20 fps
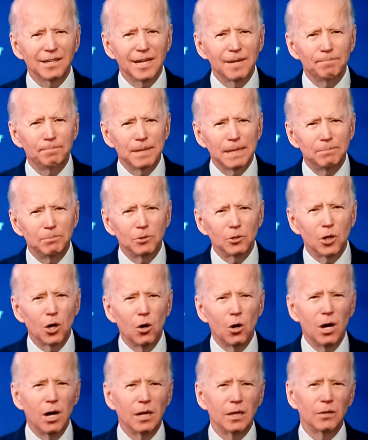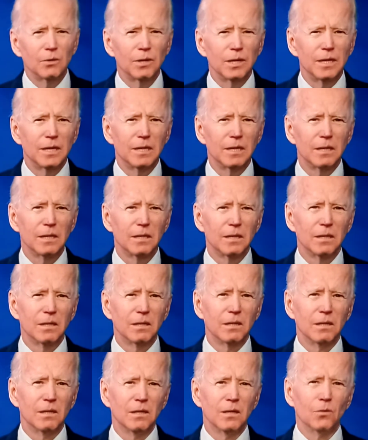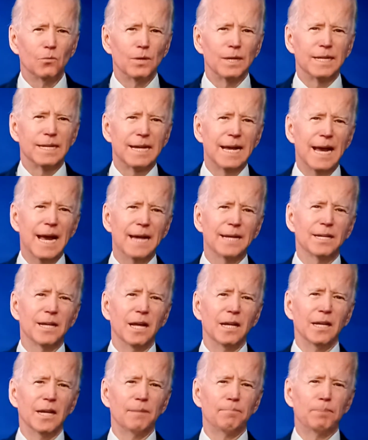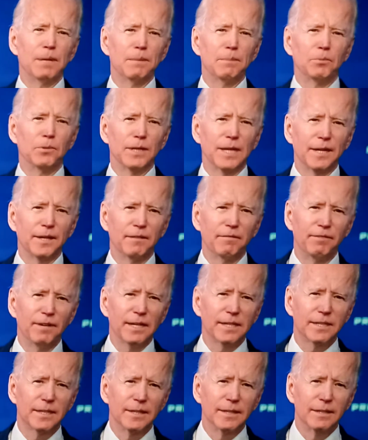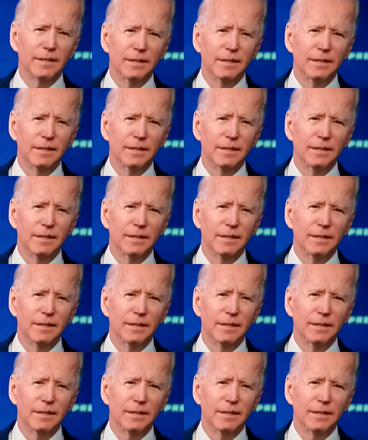let people go hungry. We cannot let people get evicted.